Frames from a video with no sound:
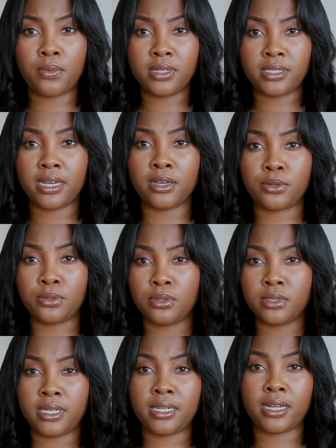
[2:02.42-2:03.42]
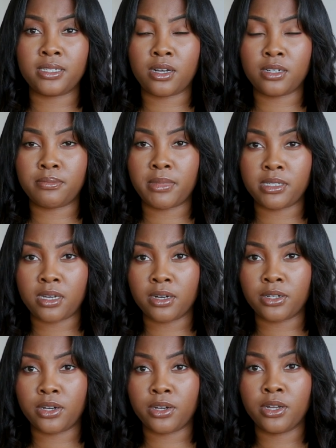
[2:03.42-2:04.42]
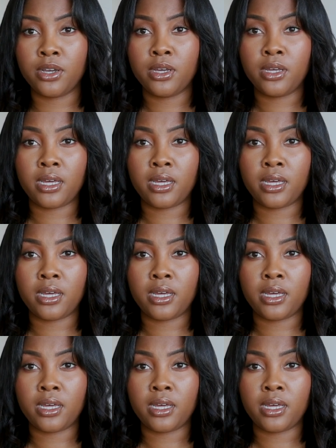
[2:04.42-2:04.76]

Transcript: Once I Googled it and I talked to my doctor,